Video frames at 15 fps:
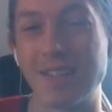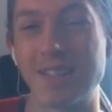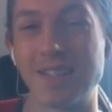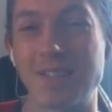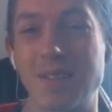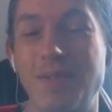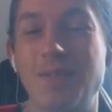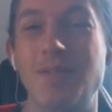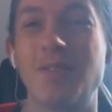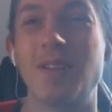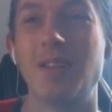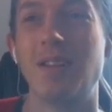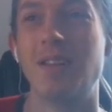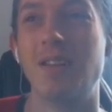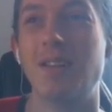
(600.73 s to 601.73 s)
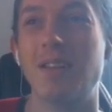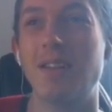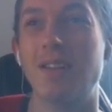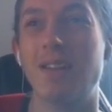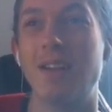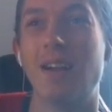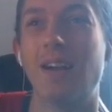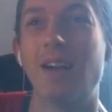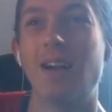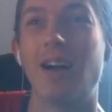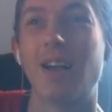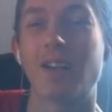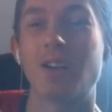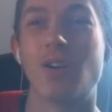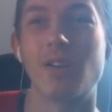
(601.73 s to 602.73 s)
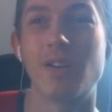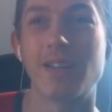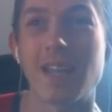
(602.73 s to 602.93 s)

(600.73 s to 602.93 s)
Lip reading: this sort of iconic